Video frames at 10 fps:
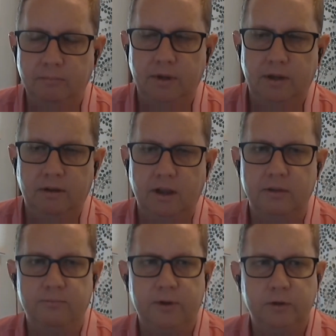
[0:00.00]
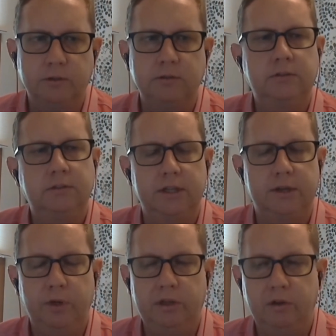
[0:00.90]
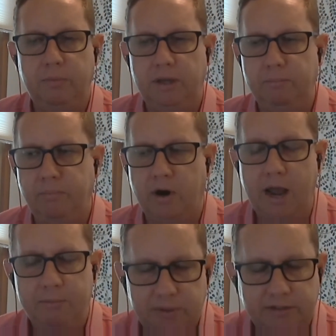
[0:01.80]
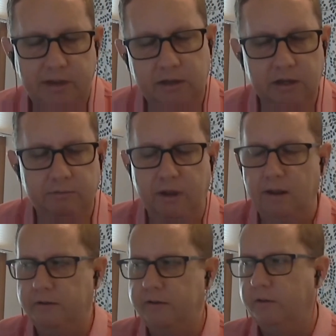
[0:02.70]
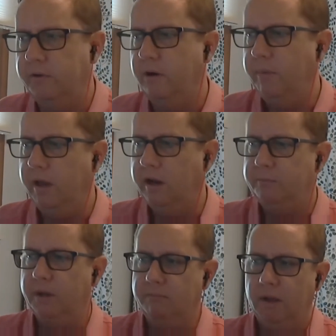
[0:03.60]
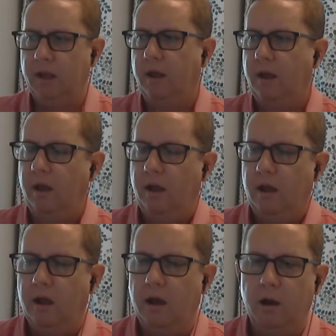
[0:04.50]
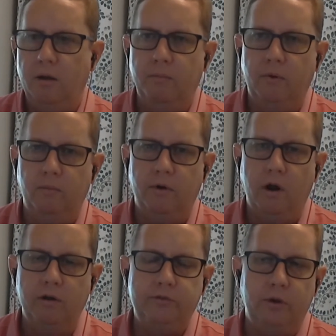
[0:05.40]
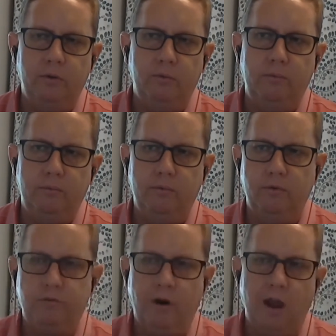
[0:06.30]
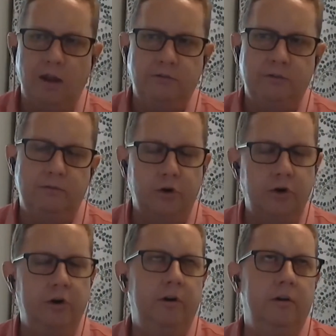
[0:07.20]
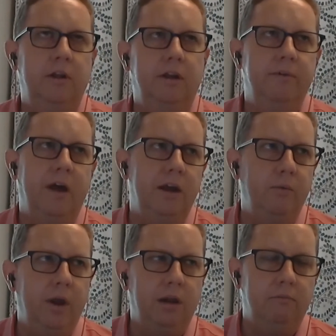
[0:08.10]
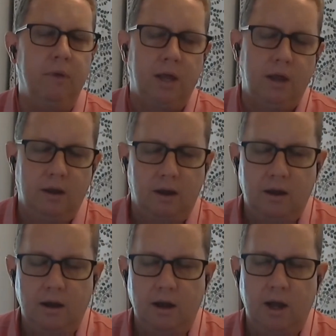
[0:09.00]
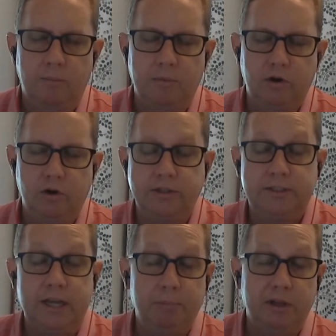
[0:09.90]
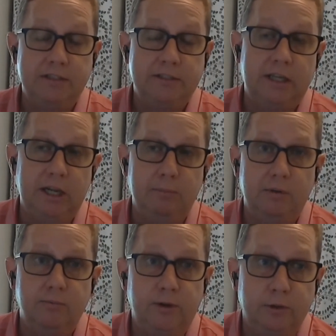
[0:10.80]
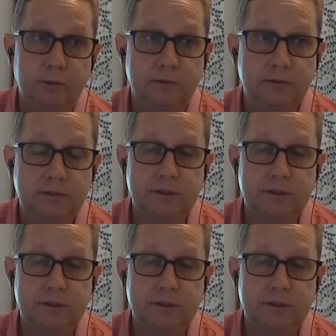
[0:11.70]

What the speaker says: in the fields that we could perhaps be taking advantage of in our management. We're also trying to learn and evaluate a good sampling scheme in fields